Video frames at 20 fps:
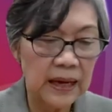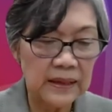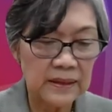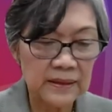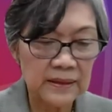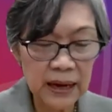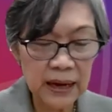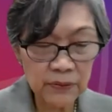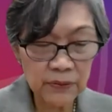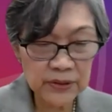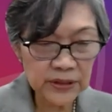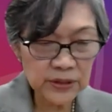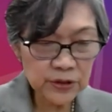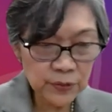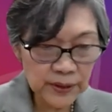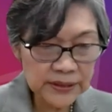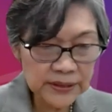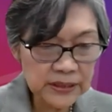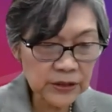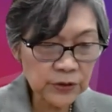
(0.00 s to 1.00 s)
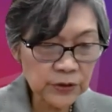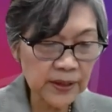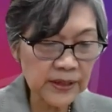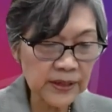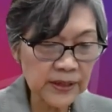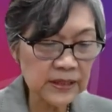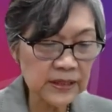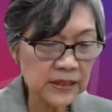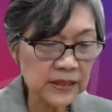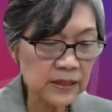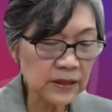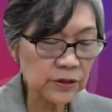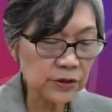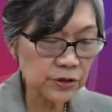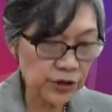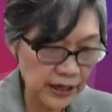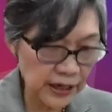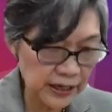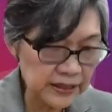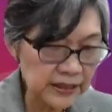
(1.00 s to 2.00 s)
Now, in 2020,
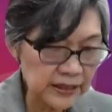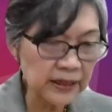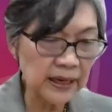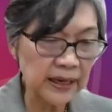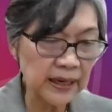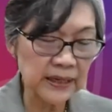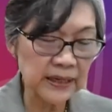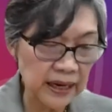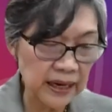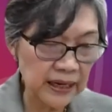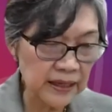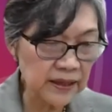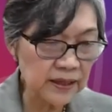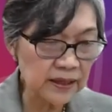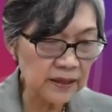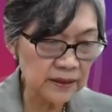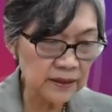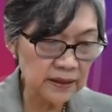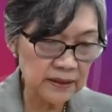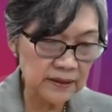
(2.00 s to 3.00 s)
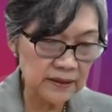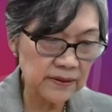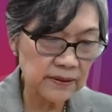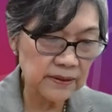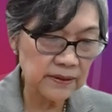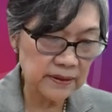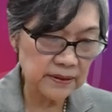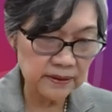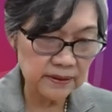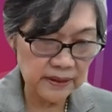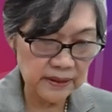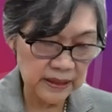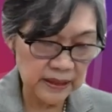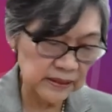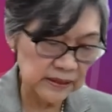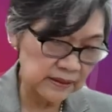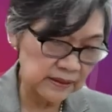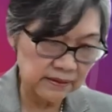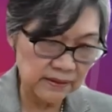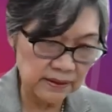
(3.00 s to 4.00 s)
China and other
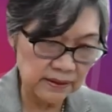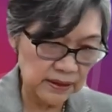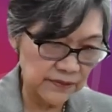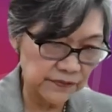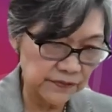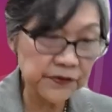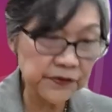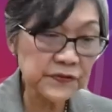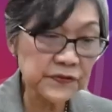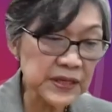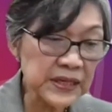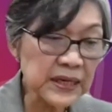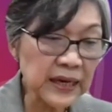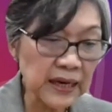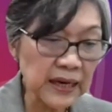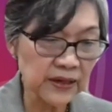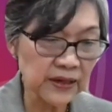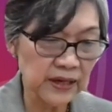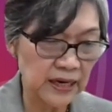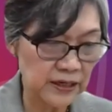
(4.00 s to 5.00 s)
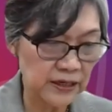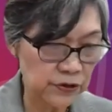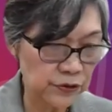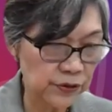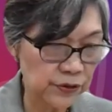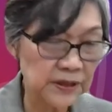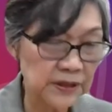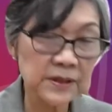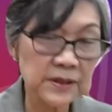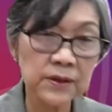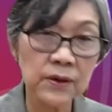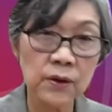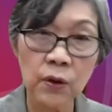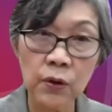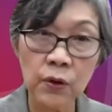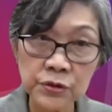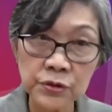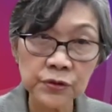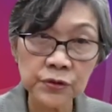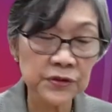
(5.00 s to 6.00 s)
and 15 other countries
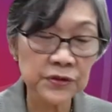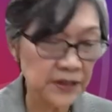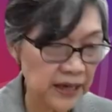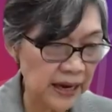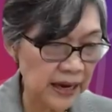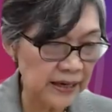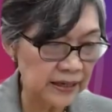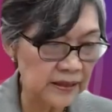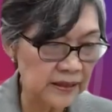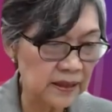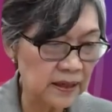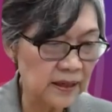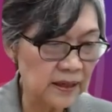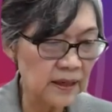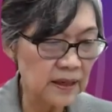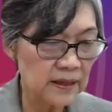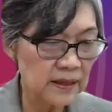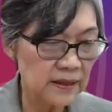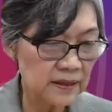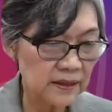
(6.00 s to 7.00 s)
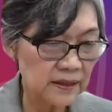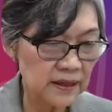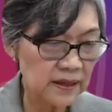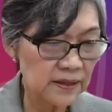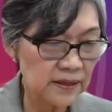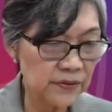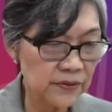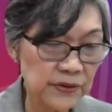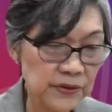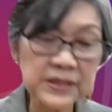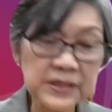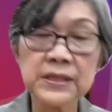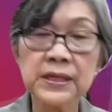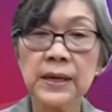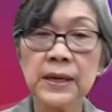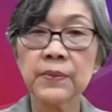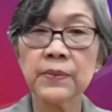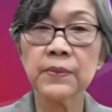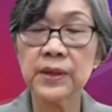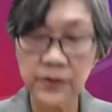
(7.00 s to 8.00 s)
also signed the
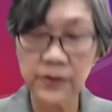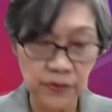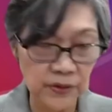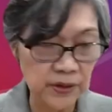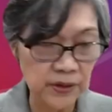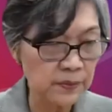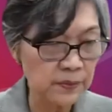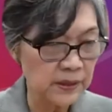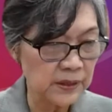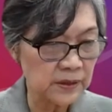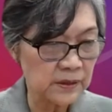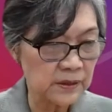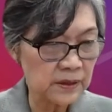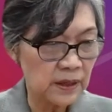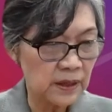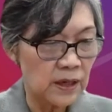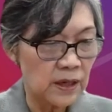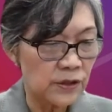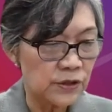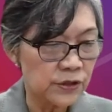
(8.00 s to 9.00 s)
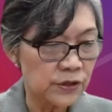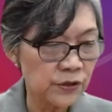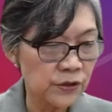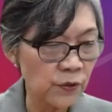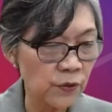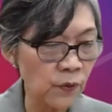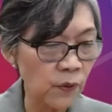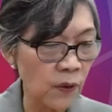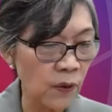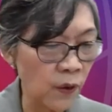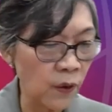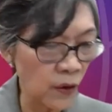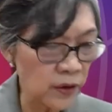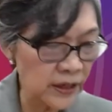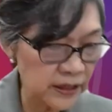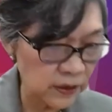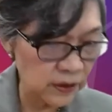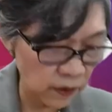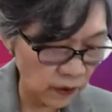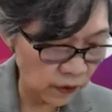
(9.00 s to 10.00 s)
RCEP agreement, so all
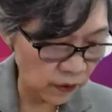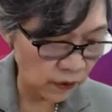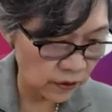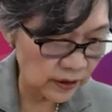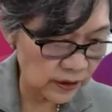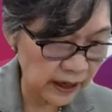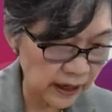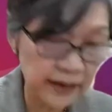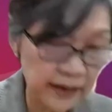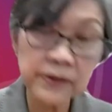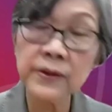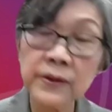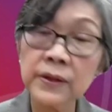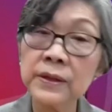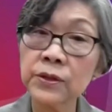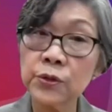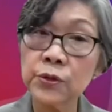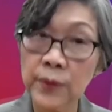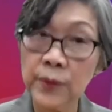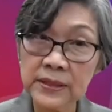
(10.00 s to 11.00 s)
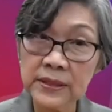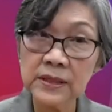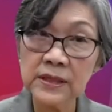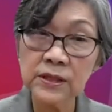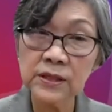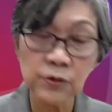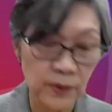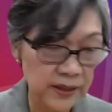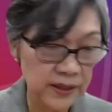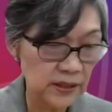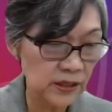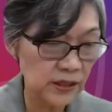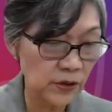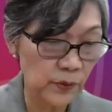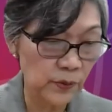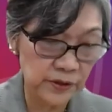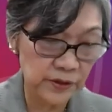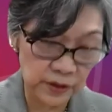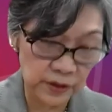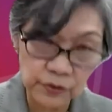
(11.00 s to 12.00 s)
in all, I think 2020
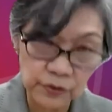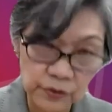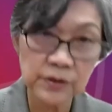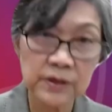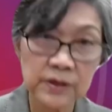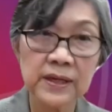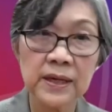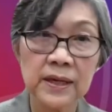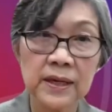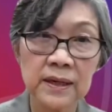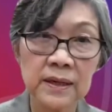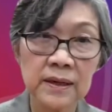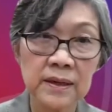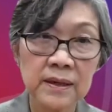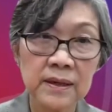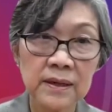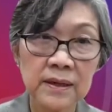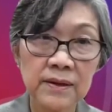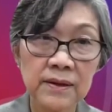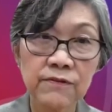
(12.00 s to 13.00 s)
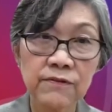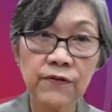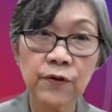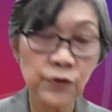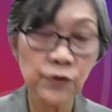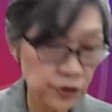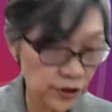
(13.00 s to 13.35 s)
was a good year for